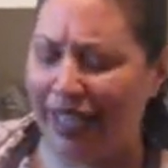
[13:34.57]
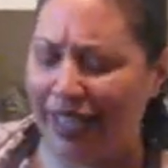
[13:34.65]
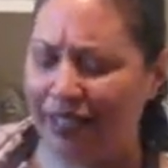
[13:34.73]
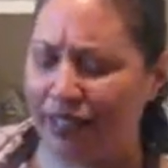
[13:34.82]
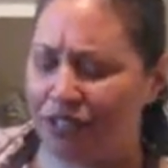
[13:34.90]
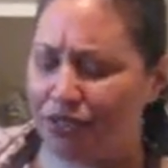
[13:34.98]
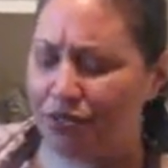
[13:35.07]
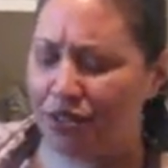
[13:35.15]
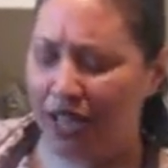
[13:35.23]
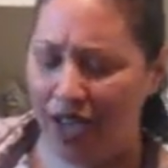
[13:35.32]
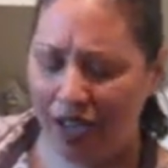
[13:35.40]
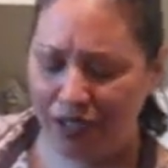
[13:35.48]
And get this really
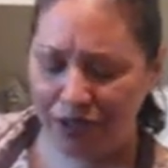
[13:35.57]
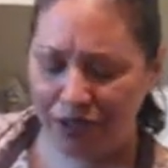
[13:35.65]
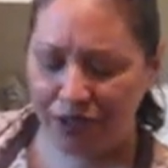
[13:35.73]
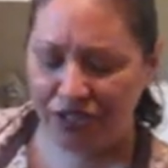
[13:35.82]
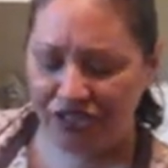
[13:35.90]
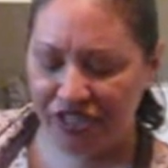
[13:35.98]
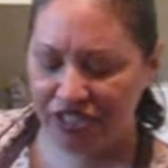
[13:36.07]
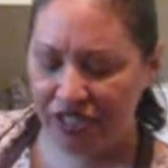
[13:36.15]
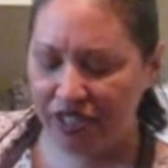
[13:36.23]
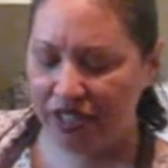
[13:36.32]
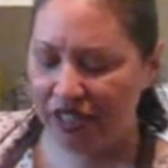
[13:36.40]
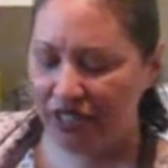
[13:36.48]
hot and throw your fish
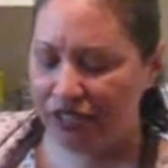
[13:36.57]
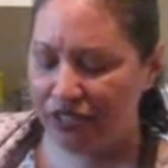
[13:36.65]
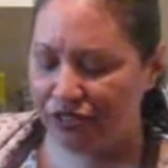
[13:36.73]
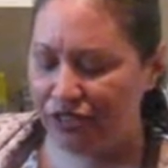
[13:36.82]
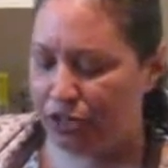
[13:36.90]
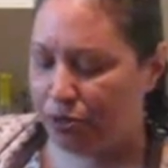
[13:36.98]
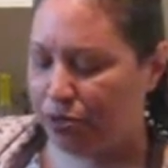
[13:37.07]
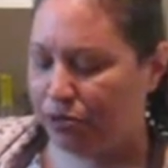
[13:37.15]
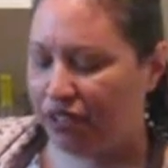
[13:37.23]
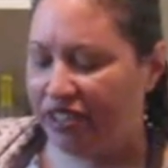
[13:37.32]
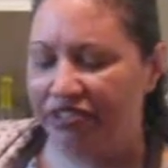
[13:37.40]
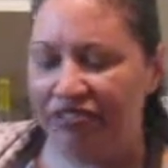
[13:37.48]
on there, and your fish will be
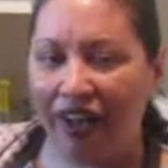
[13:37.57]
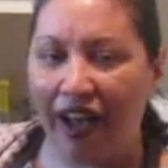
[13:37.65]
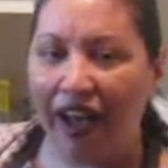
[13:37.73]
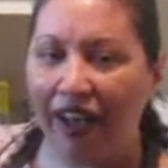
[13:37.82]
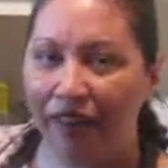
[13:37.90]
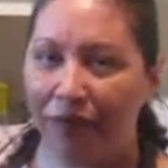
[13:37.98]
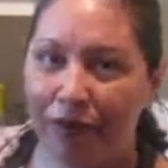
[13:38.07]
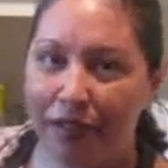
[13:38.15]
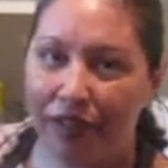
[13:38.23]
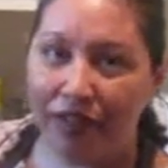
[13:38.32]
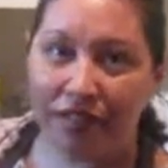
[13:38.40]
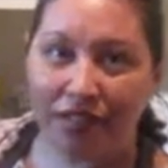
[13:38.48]
ready in 5
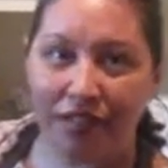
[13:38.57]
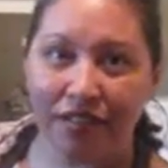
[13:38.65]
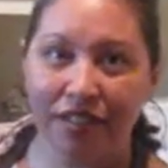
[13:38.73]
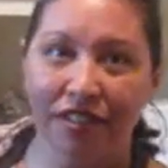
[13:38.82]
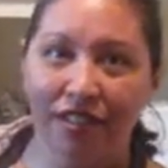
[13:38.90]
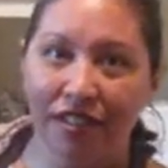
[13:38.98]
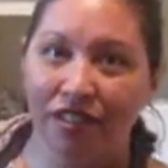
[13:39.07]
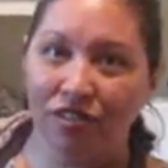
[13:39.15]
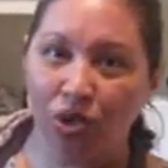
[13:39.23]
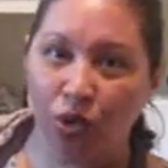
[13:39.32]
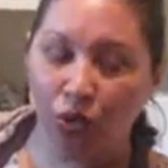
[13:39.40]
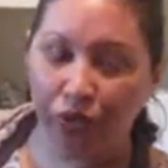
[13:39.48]
minutes.
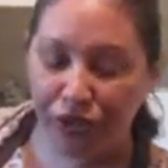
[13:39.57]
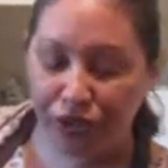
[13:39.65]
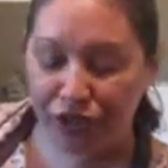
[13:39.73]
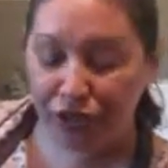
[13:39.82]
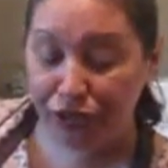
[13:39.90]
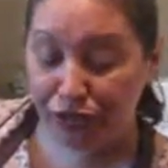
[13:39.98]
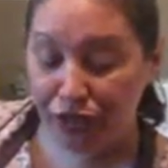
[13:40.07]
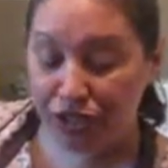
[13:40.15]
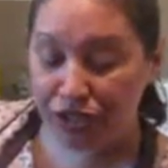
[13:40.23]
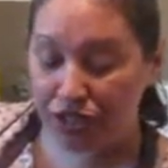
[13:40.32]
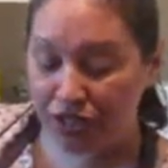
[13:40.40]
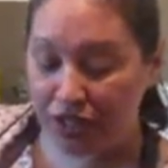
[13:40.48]
Don't overcook your
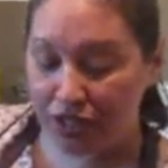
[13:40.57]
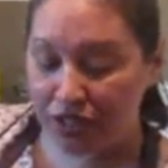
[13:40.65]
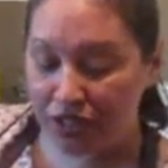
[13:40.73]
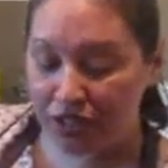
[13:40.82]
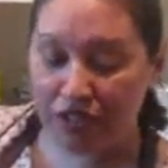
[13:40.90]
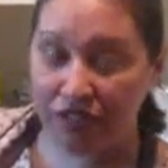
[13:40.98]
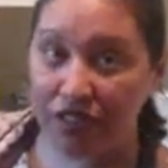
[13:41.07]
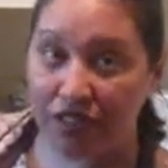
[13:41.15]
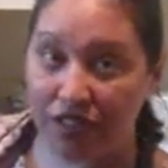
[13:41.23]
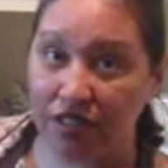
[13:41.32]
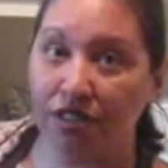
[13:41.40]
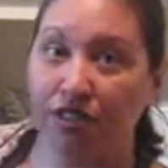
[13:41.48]
fish. God,
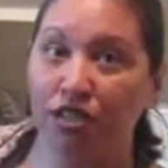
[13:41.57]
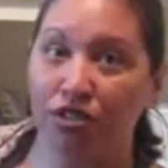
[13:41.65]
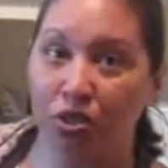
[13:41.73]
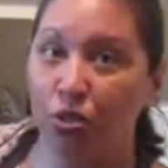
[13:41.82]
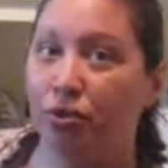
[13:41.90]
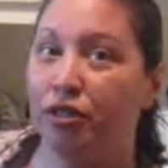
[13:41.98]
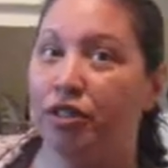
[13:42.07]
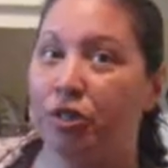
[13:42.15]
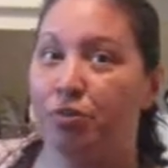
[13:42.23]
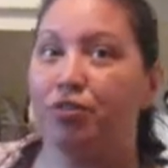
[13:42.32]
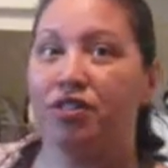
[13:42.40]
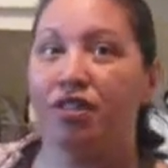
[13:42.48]
seriously. Like 2 minutes
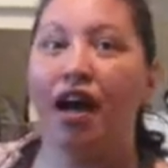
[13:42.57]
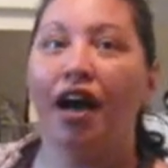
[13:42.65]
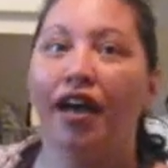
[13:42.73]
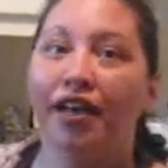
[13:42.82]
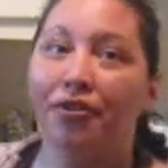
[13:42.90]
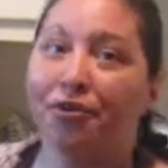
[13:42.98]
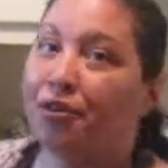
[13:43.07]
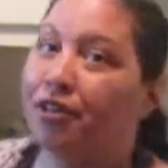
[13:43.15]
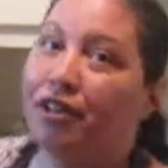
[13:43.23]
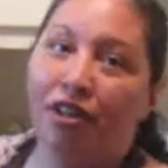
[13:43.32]
per side, or